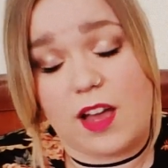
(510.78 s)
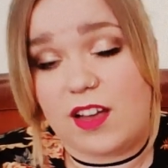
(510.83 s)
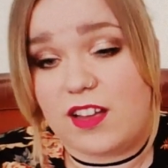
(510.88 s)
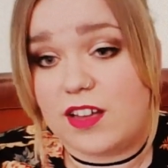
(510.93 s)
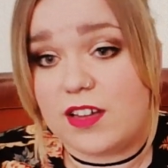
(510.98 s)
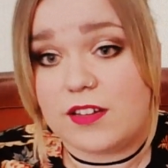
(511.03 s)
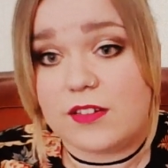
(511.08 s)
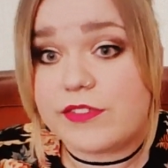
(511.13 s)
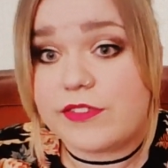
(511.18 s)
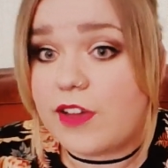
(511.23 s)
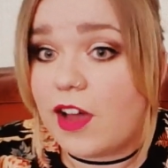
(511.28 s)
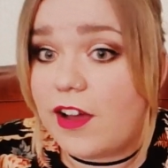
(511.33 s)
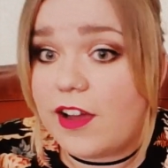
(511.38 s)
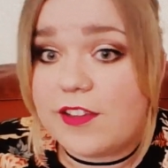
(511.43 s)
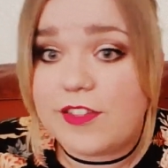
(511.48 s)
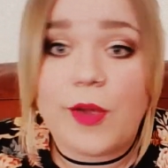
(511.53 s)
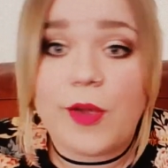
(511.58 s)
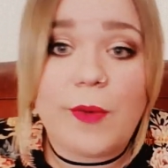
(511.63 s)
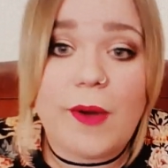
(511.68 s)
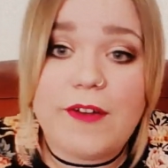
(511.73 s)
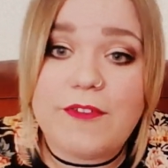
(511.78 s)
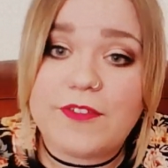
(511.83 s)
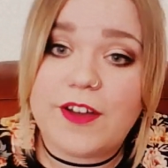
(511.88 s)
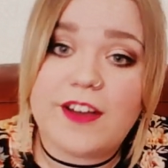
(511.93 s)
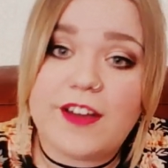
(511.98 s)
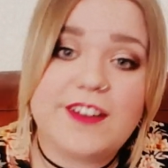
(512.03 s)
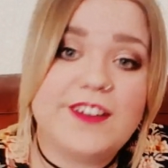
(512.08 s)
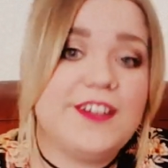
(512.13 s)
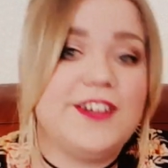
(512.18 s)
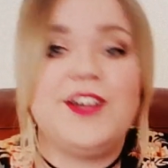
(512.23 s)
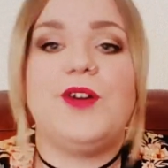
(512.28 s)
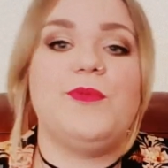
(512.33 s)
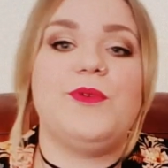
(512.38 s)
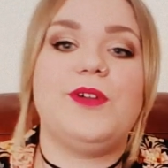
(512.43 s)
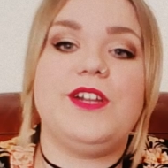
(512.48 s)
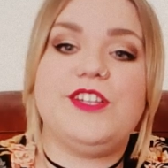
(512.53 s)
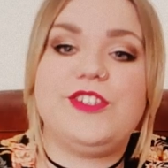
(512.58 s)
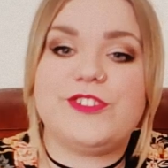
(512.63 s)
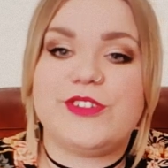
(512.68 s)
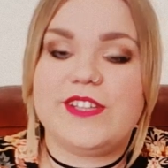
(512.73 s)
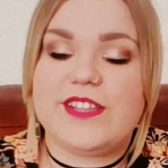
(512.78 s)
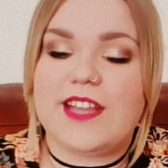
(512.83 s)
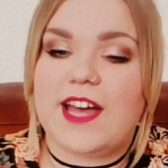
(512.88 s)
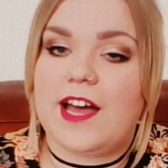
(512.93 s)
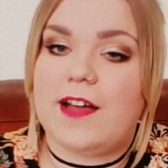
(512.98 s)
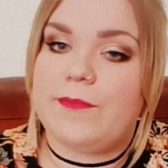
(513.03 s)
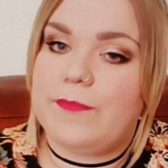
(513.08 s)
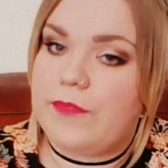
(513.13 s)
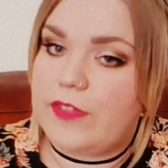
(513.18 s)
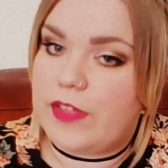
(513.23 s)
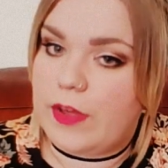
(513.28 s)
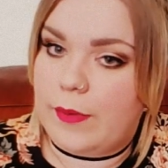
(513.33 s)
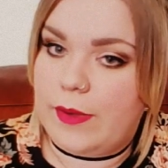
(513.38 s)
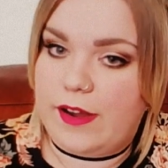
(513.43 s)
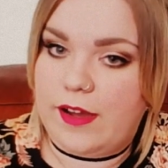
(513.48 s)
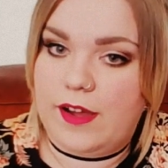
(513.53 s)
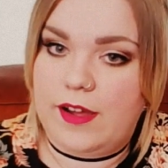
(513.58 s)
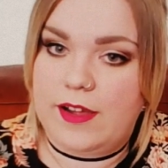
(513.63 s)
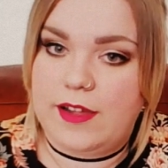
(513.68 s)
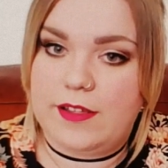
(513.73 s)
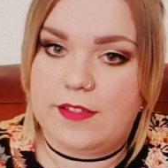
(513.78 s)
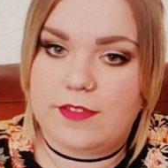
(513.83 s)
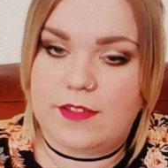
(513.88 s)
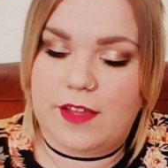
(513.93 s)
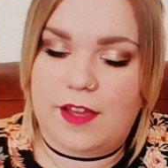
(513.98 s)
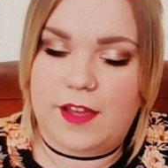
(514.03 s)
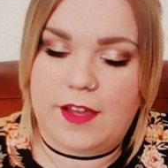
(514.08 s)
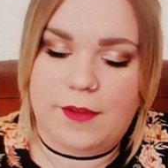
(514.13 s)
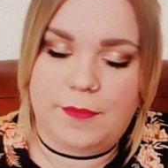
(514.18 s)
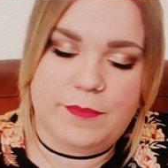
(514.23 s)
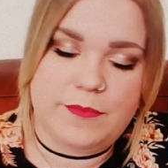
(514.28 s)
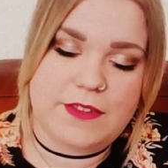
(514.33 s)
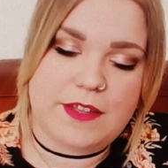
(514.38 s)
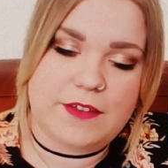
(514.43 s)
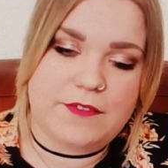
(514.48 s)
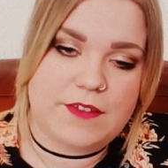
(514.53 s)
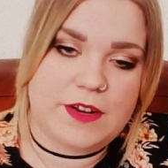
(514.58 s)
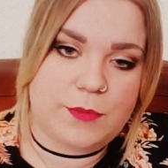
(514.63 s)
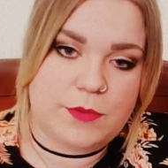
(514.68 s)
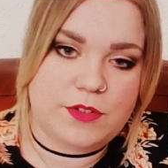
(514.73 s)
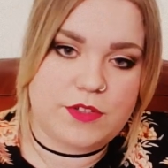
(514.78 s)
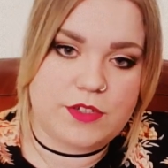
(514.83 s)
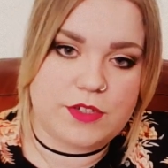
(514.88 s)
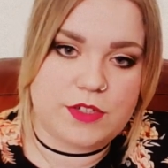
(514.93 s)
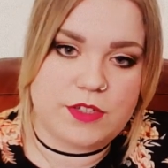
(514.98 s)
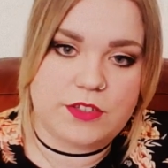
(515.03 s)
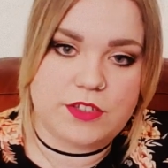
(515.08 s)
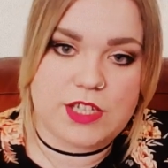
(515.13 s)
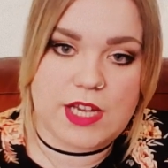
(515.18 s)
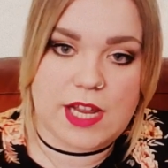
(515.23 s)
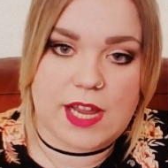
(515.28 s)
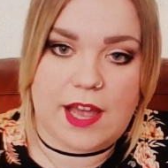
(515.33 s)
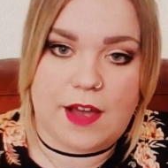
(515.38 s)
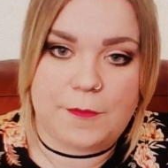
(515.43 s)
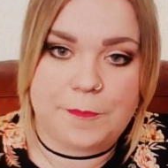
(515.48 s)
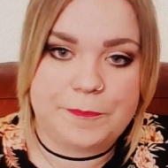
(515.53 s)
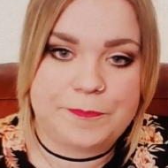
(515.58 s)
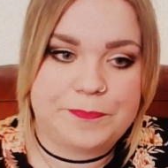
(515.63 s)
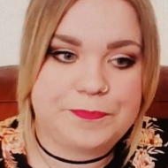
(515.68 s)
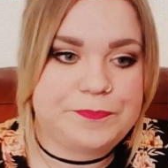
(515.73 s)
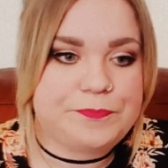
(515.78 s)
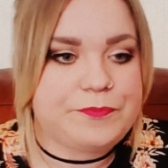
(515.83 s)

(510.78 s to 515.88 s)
girls, guys, whoever will enjoy that. Zoella is definitely one to check out.